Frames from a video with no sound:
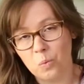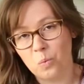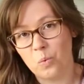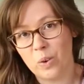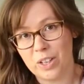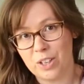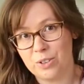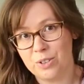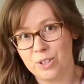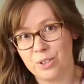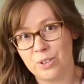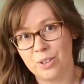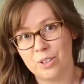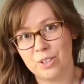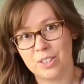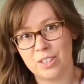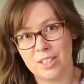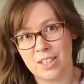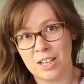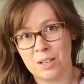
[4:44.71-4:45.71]
When you do
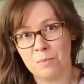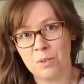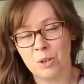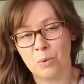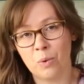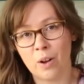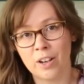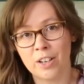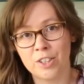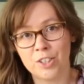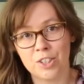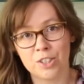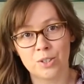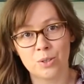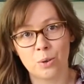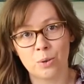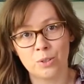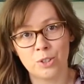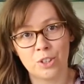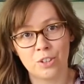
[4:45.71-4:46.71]
your steam, you'll want to
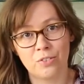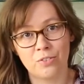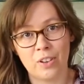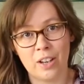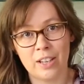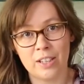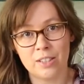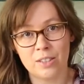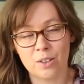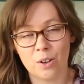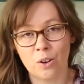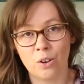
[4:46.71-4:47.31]
just hold your face